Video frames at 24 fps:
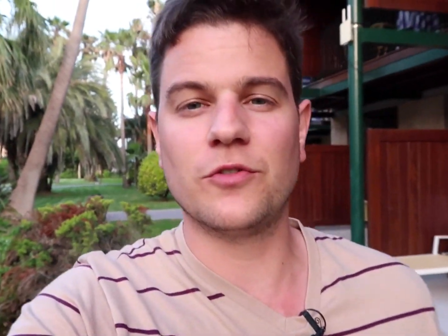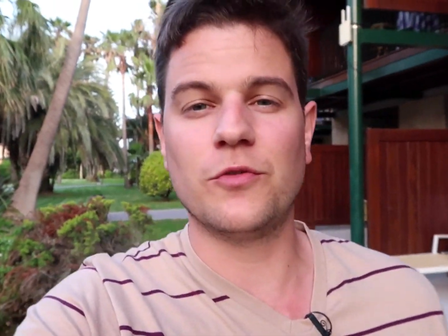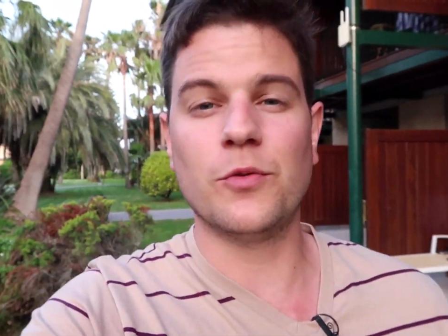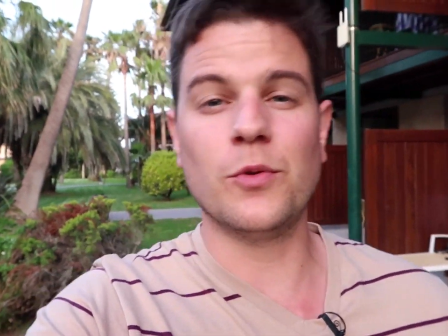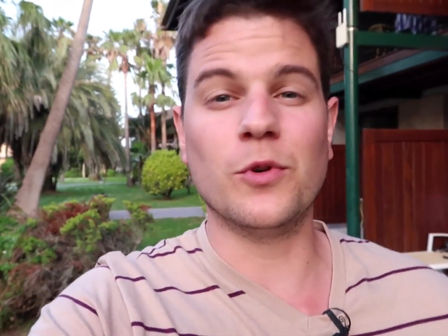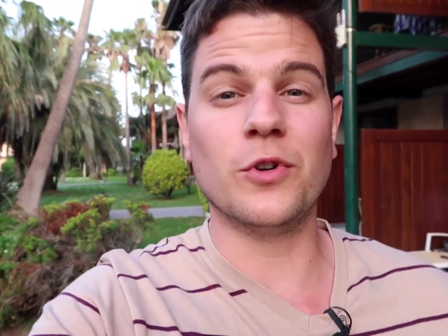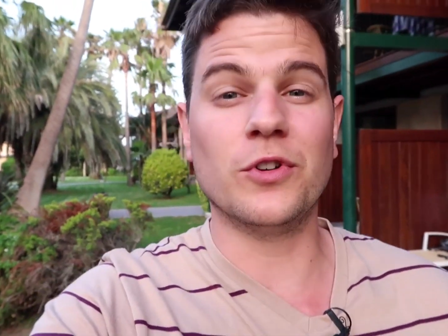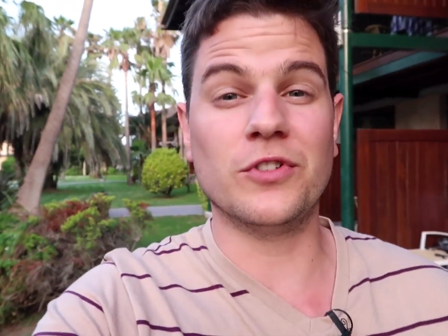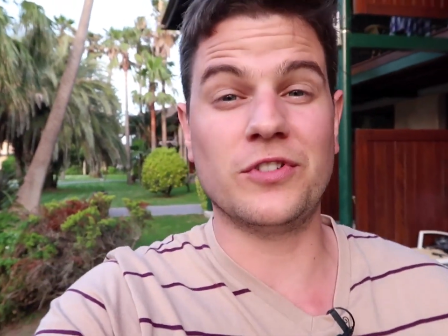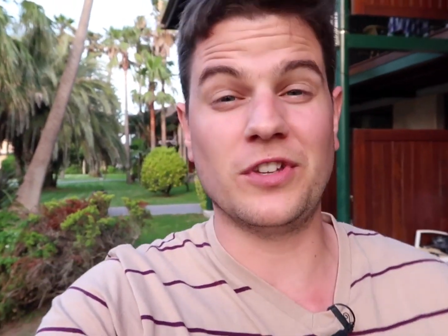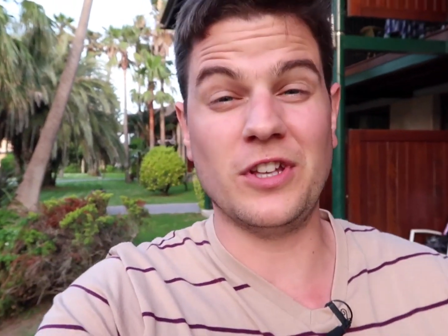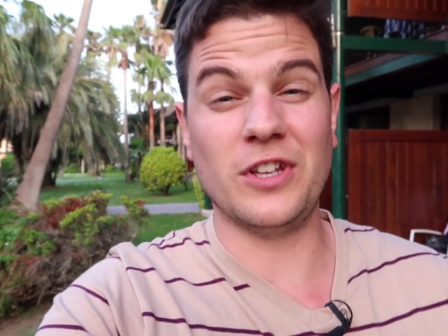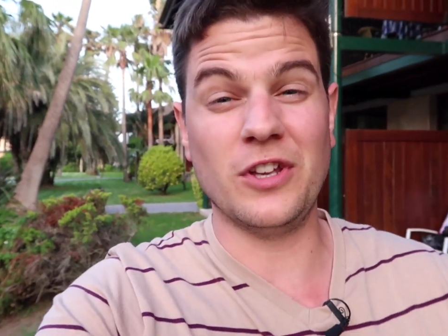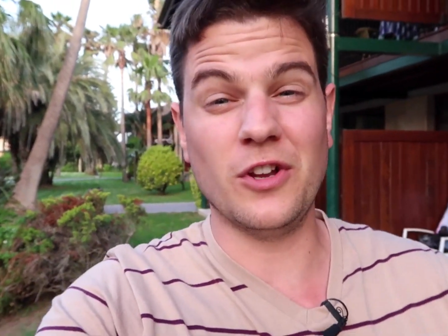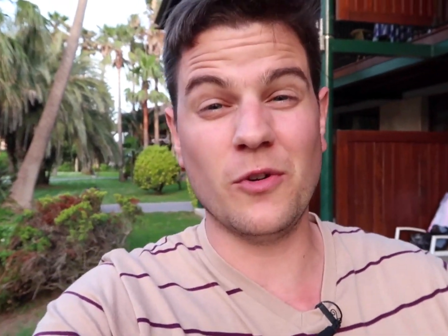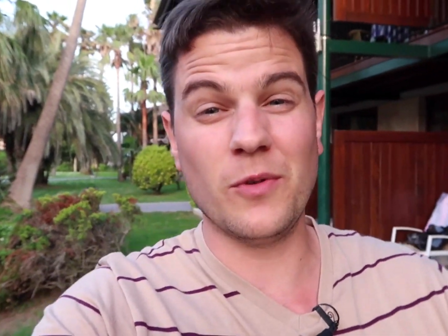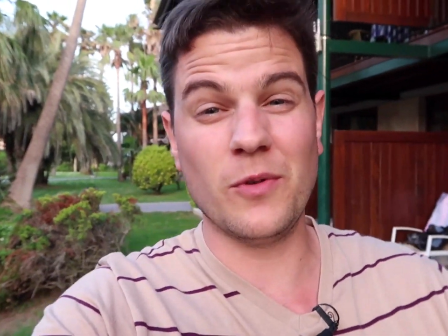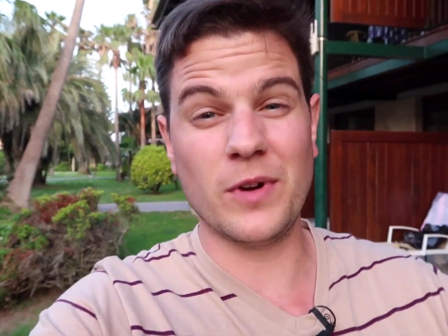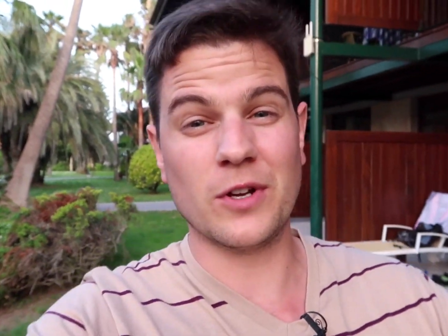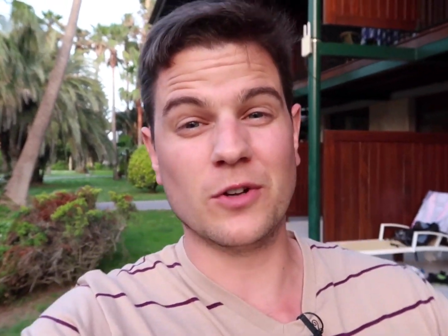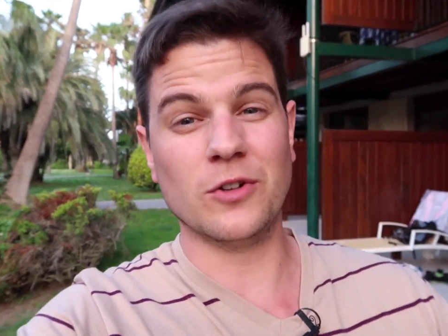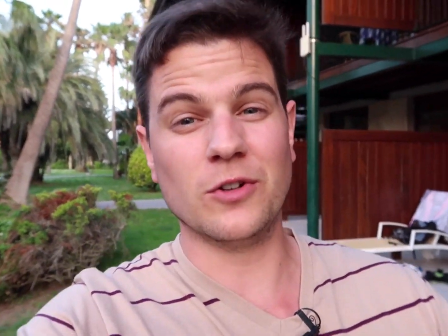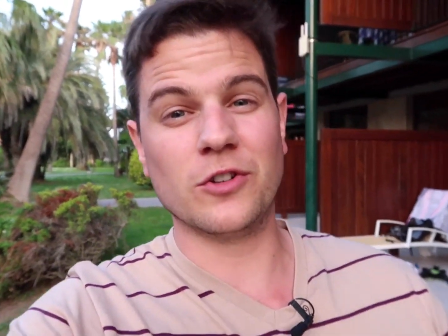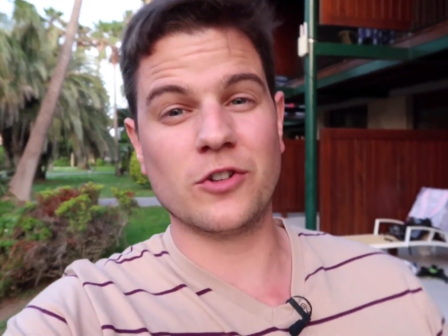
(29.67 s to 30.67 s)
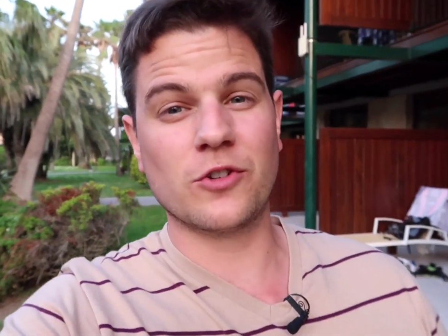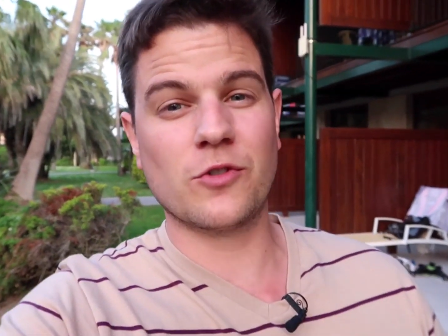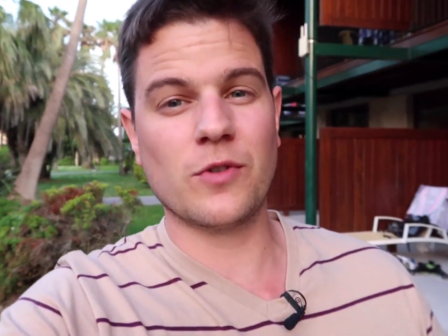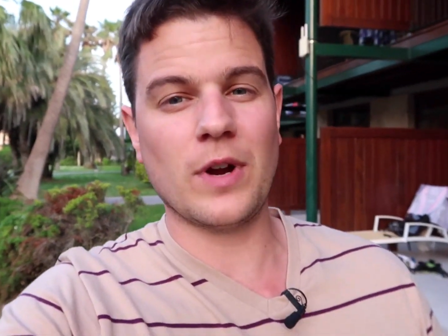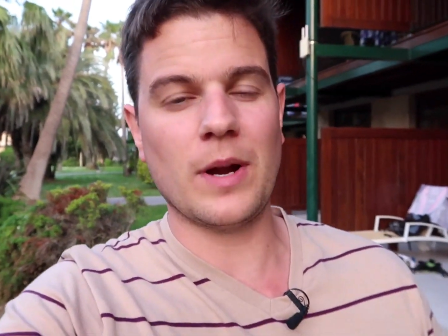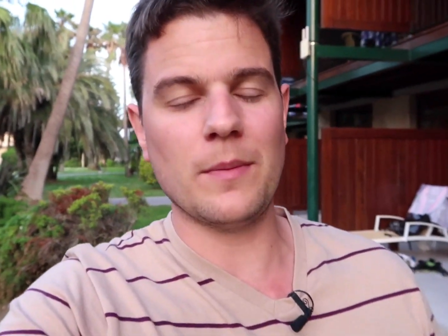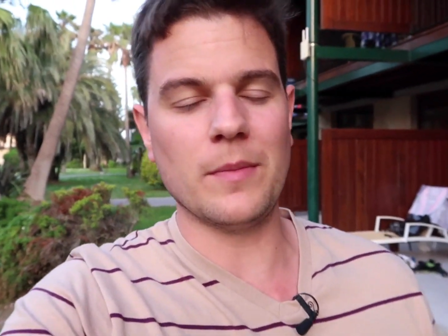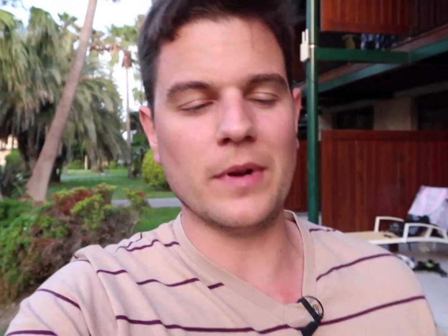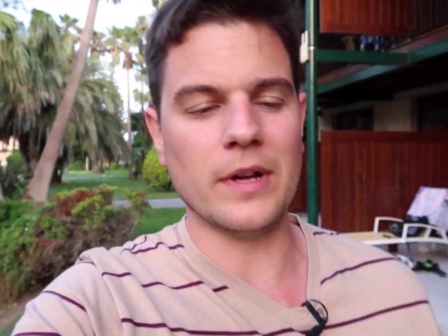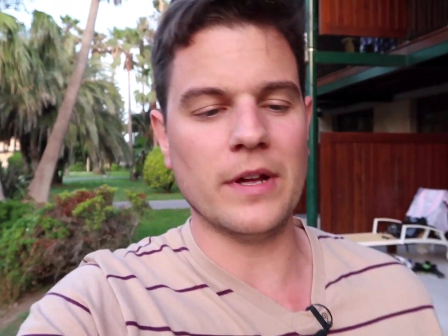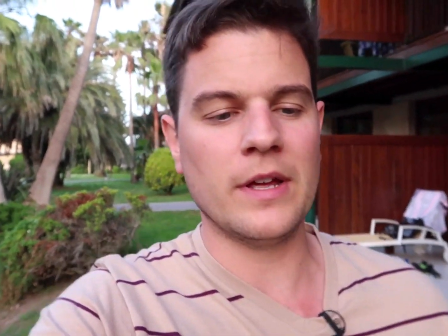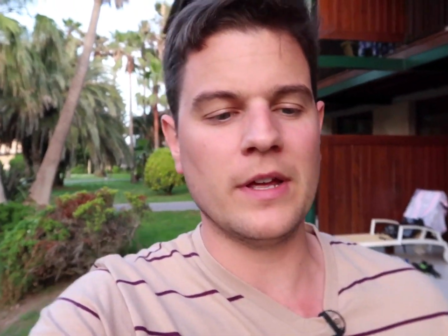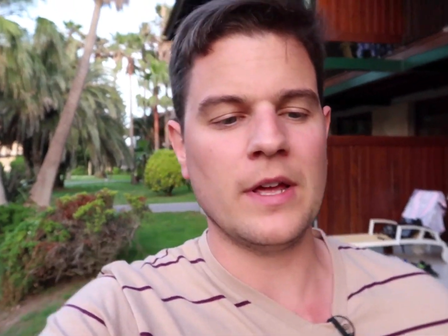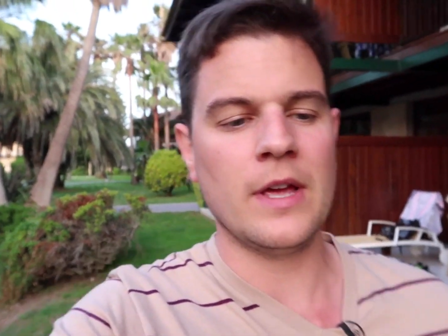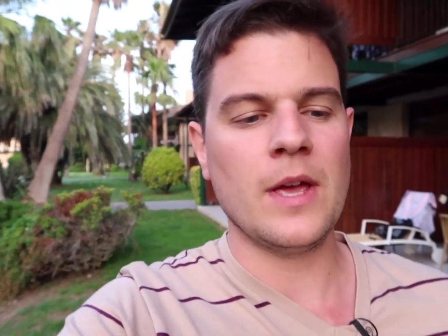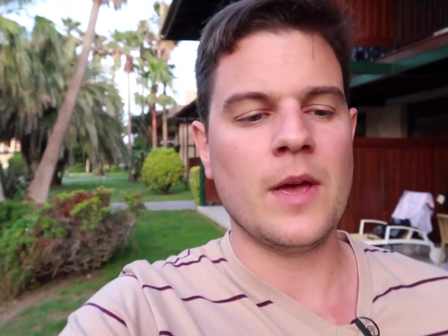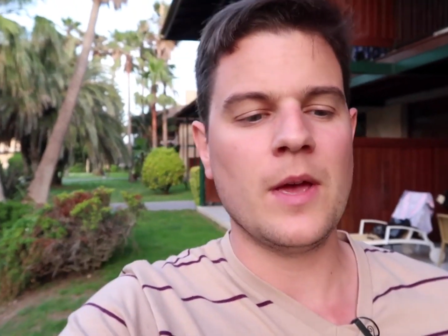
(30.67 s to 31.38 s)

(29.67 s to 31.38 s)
of words and knowing all the grammar,